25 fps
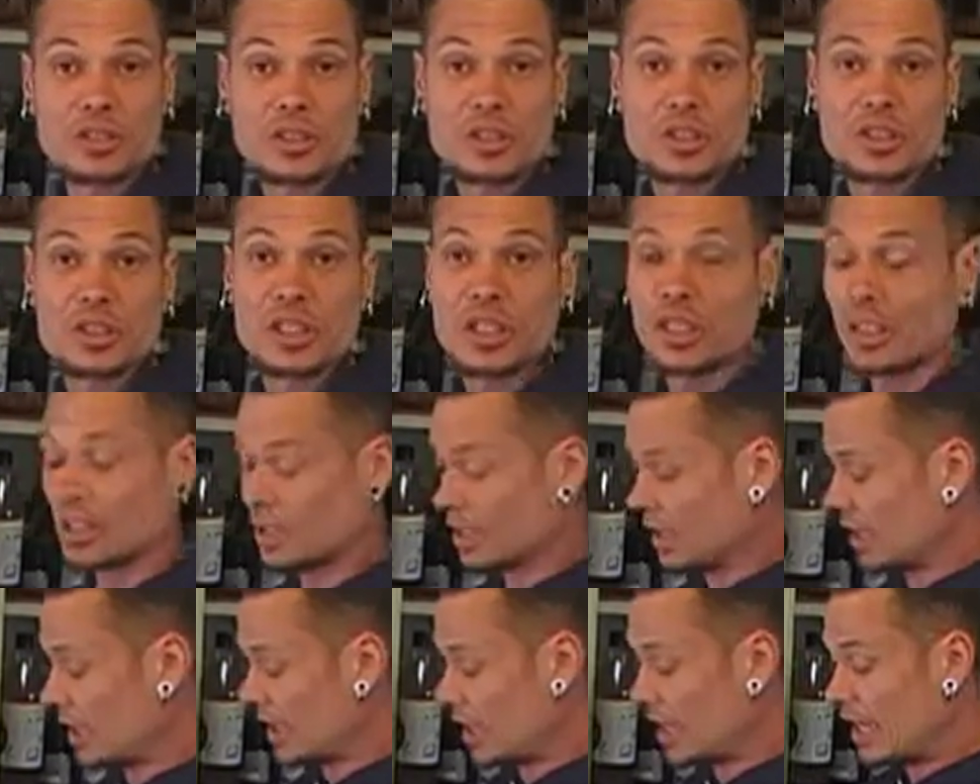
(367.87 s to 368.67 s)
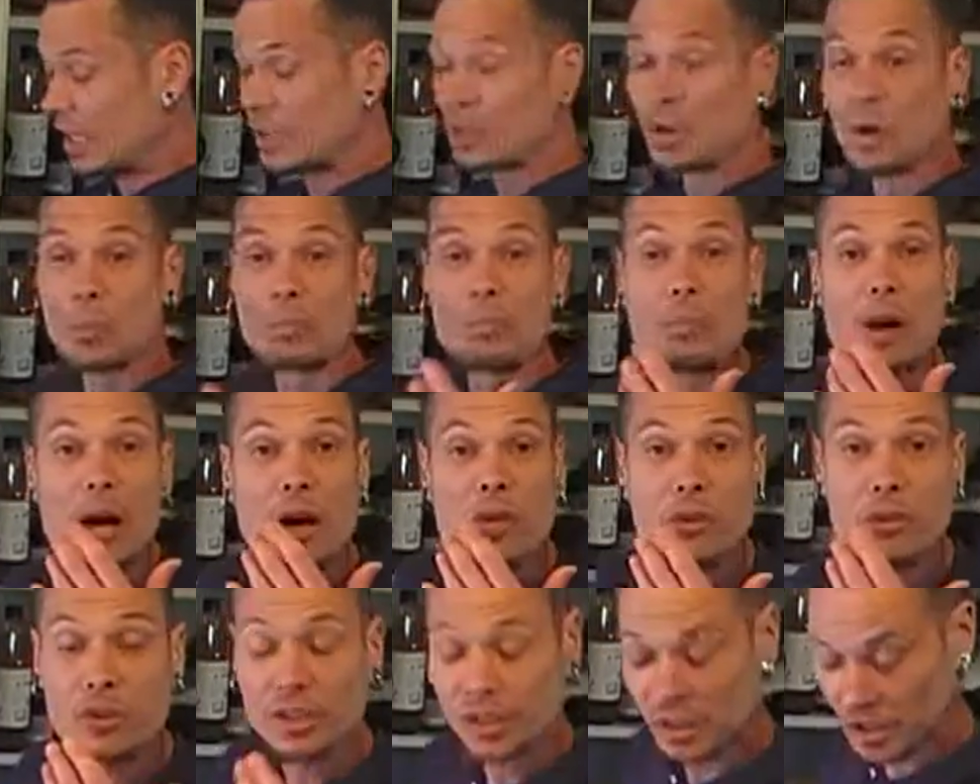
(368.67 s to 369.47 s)
acidic, and your
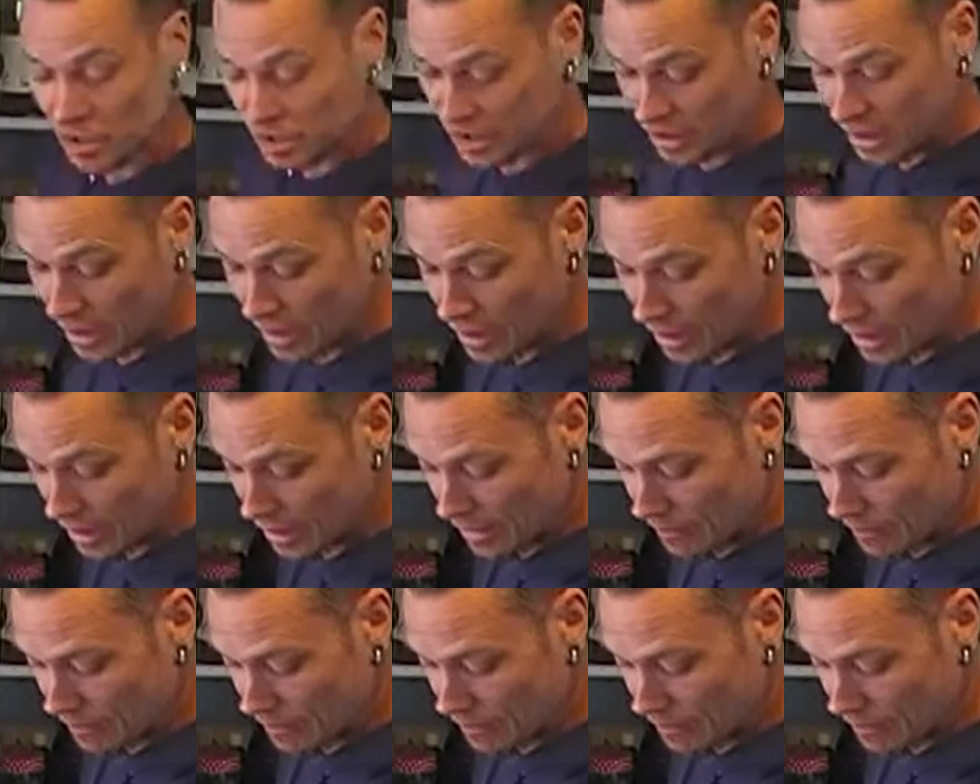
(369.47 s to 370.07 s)
mouth is acidic.